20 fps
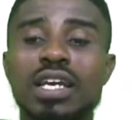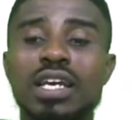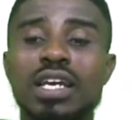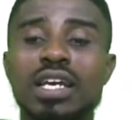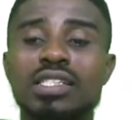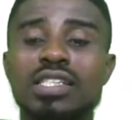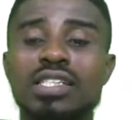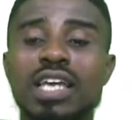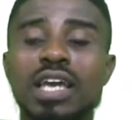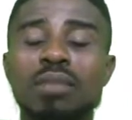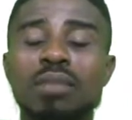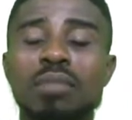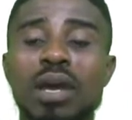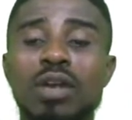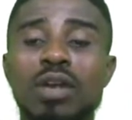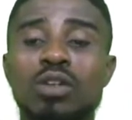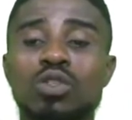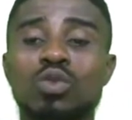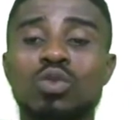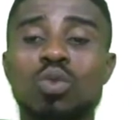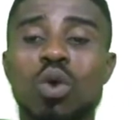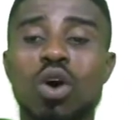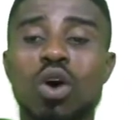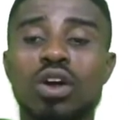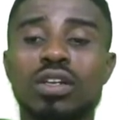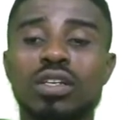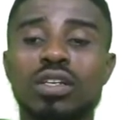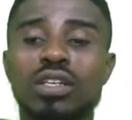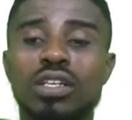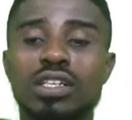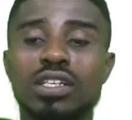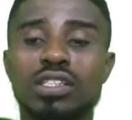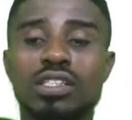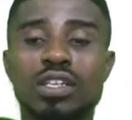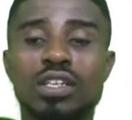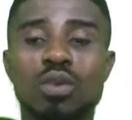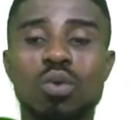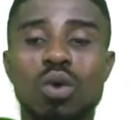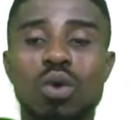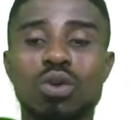10 minus 1 is
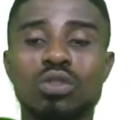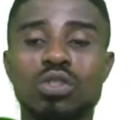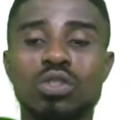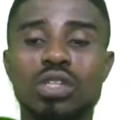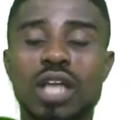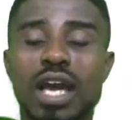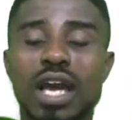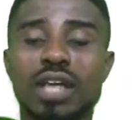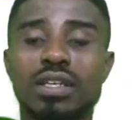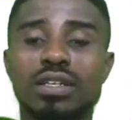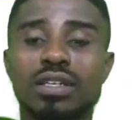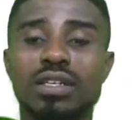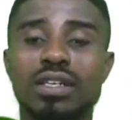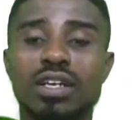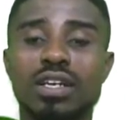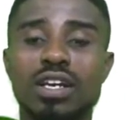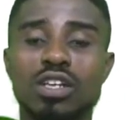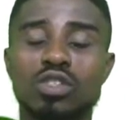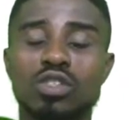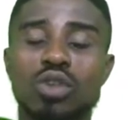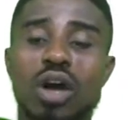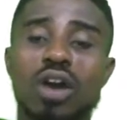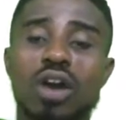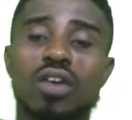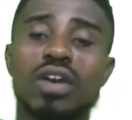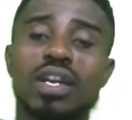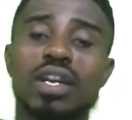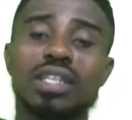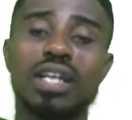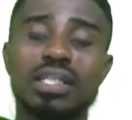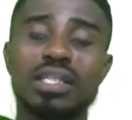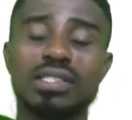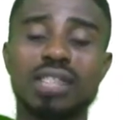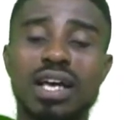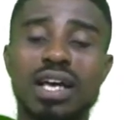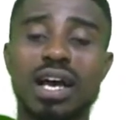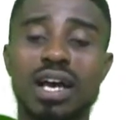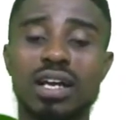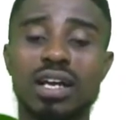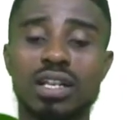equal to 9. So our correct
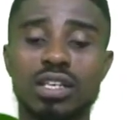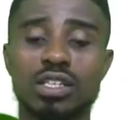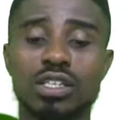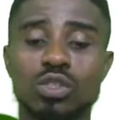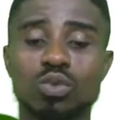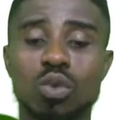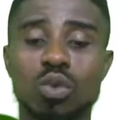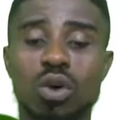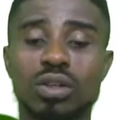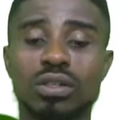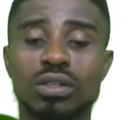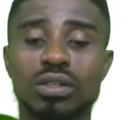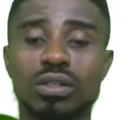answer is 1.